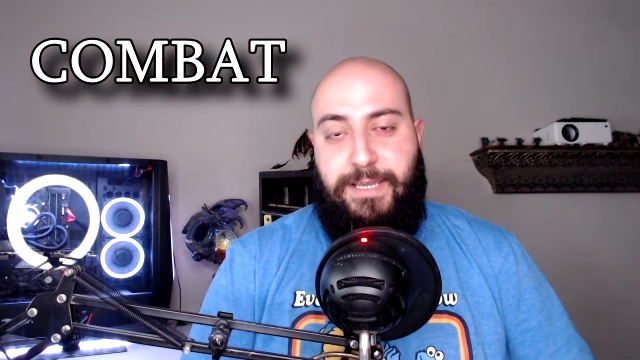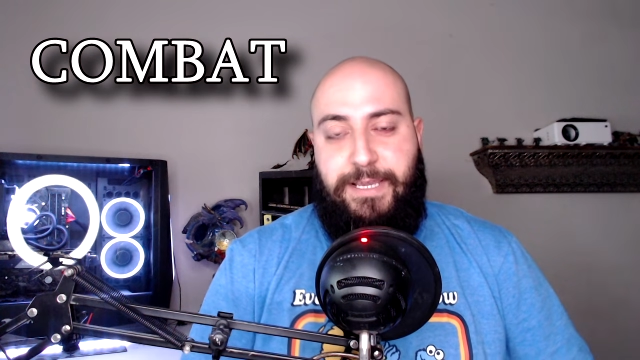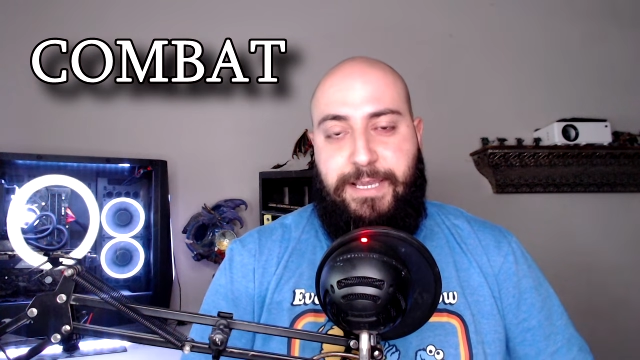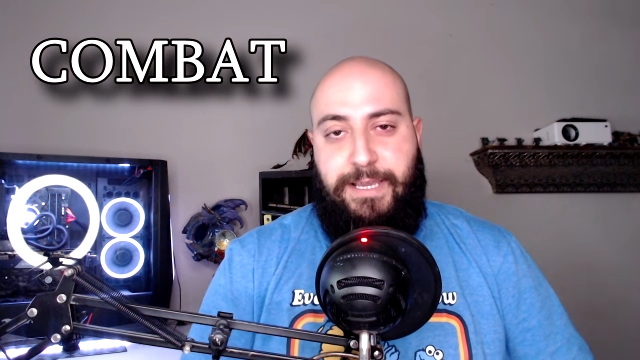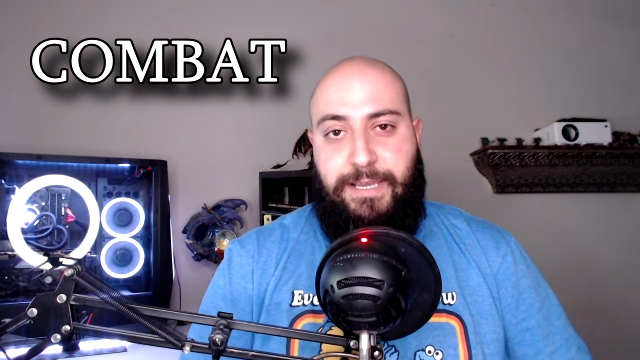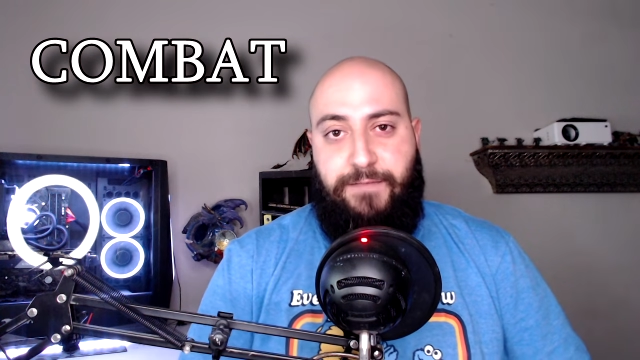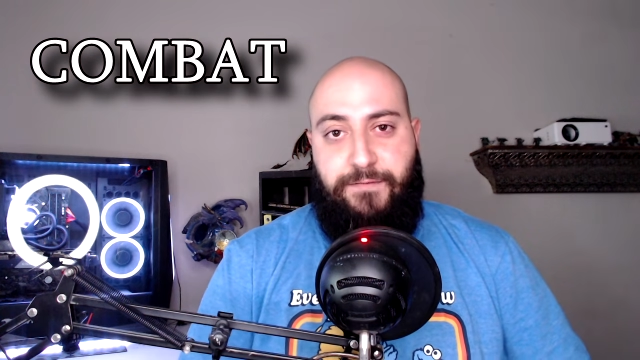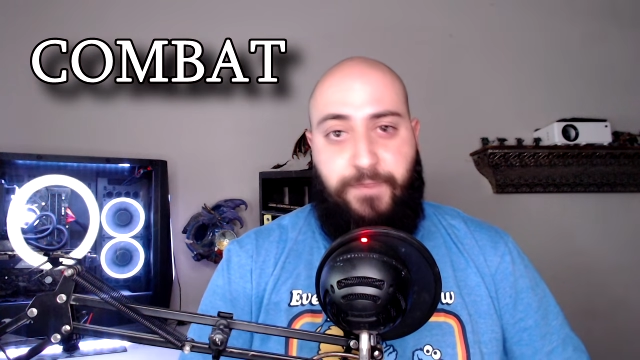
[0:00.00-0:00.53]

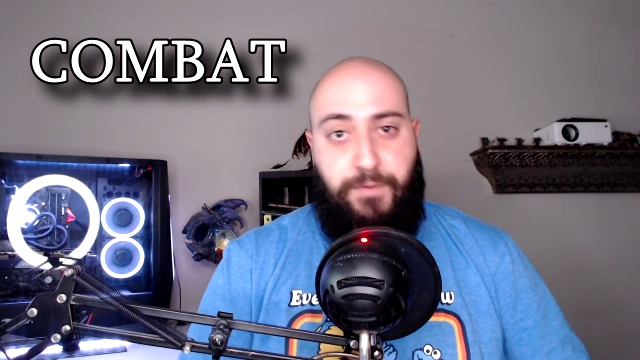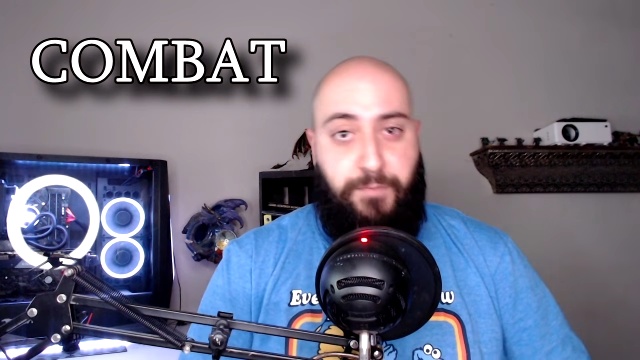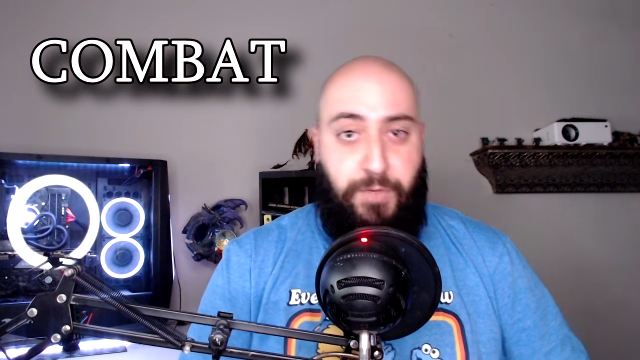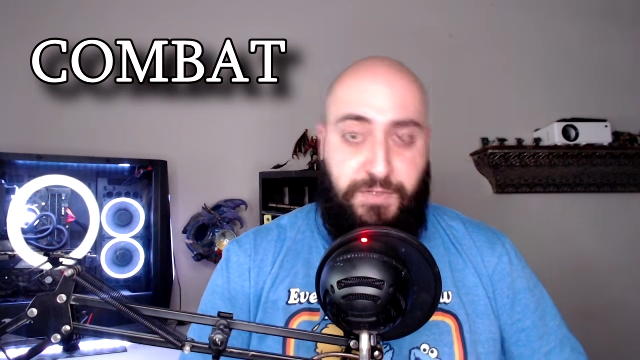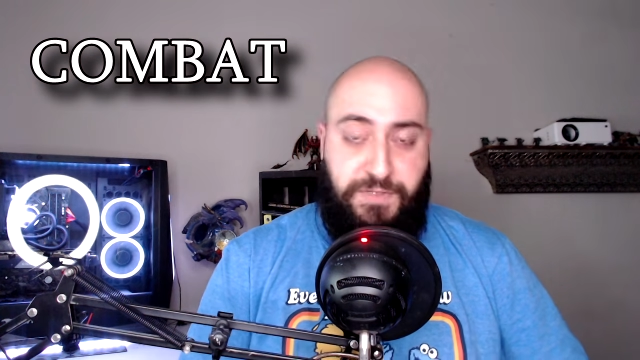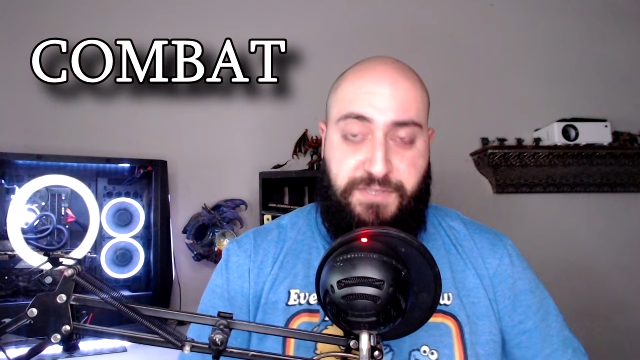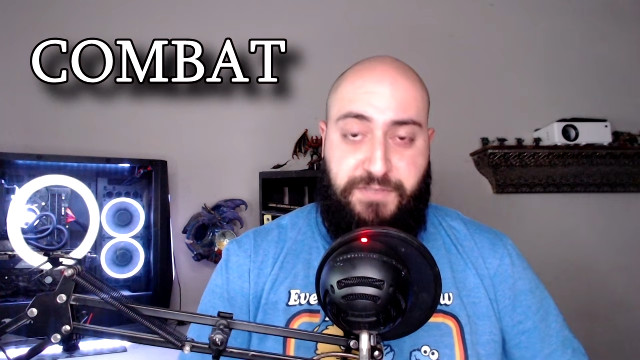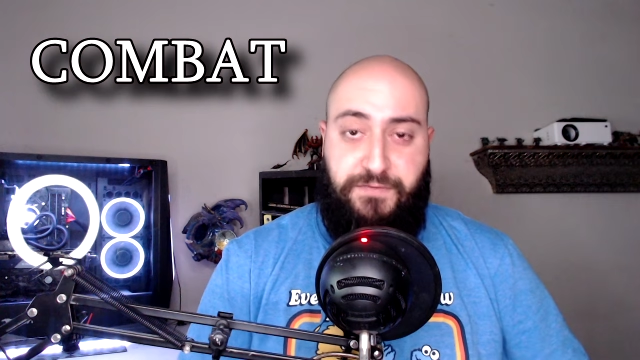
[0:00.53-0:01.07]
and for
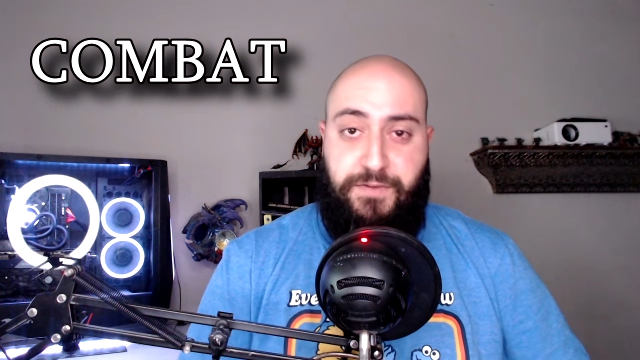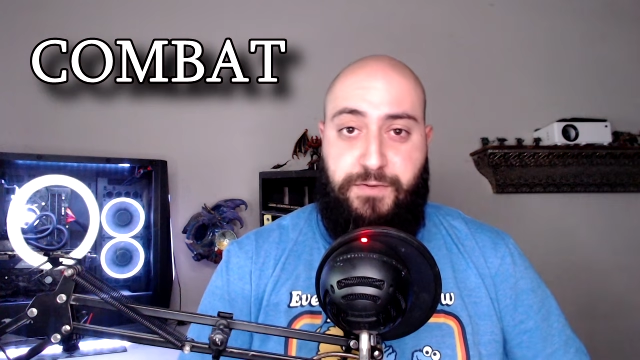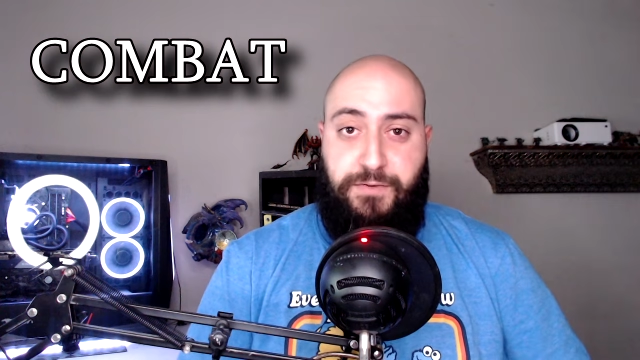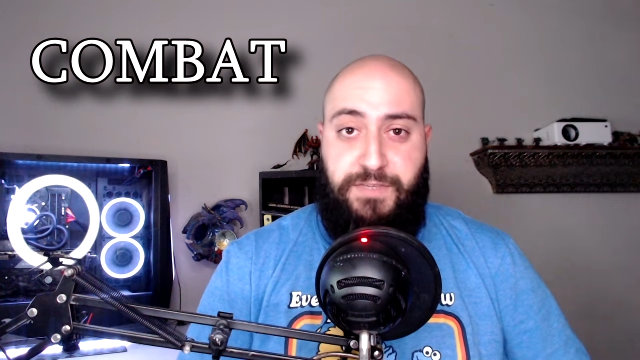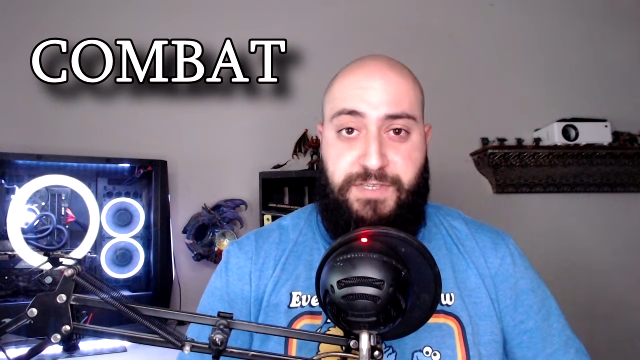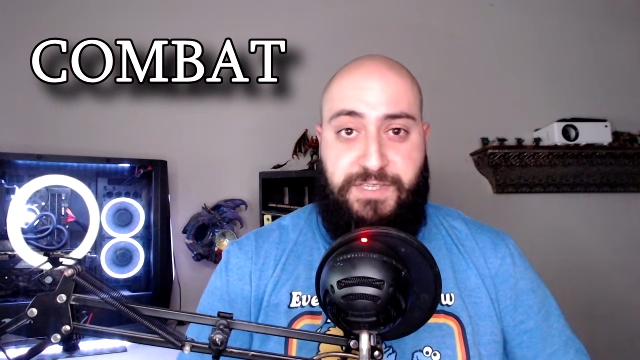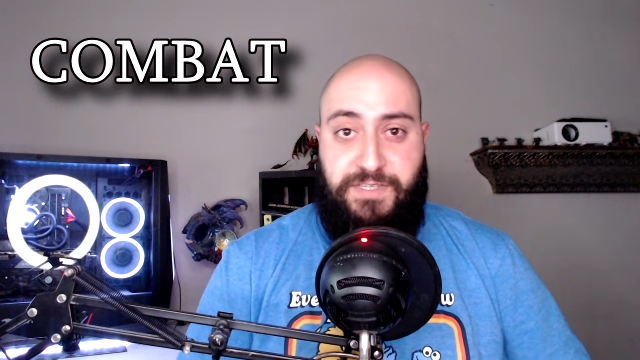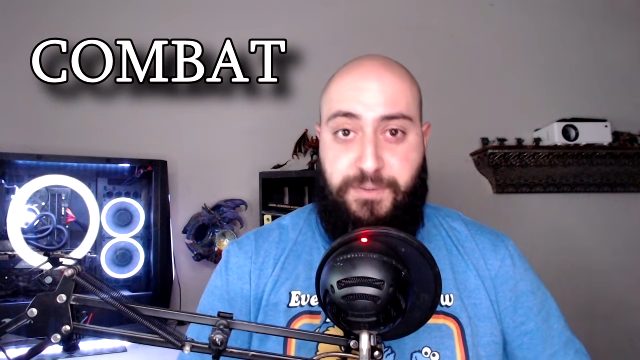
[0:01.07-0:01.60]
most of you,
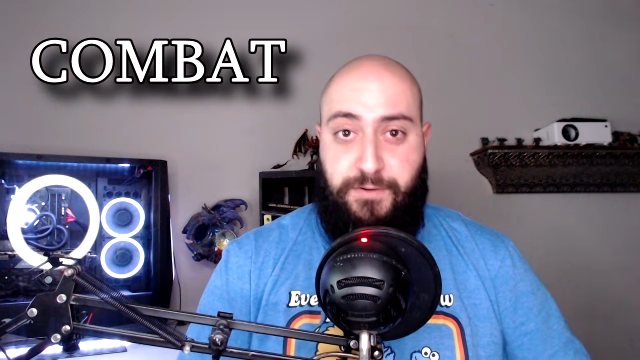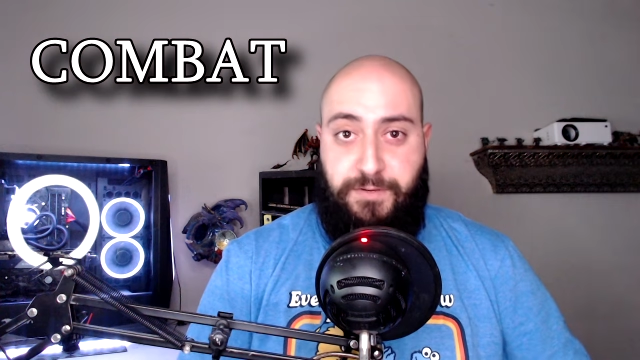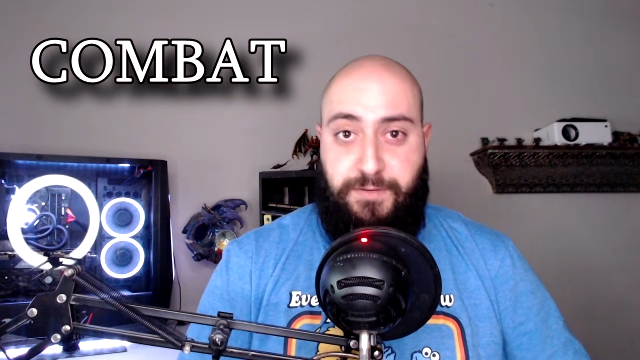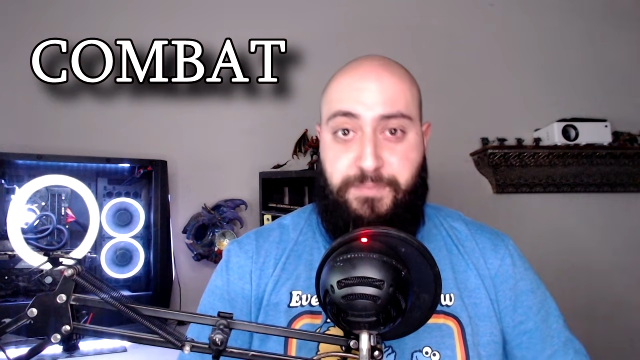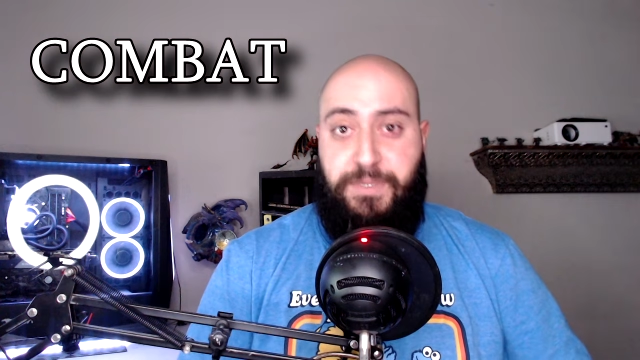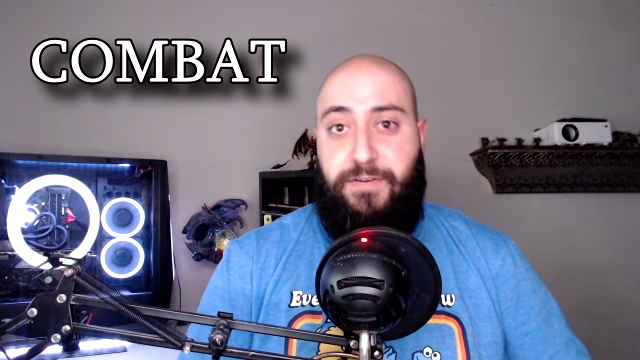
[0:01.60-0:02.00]
this is going to be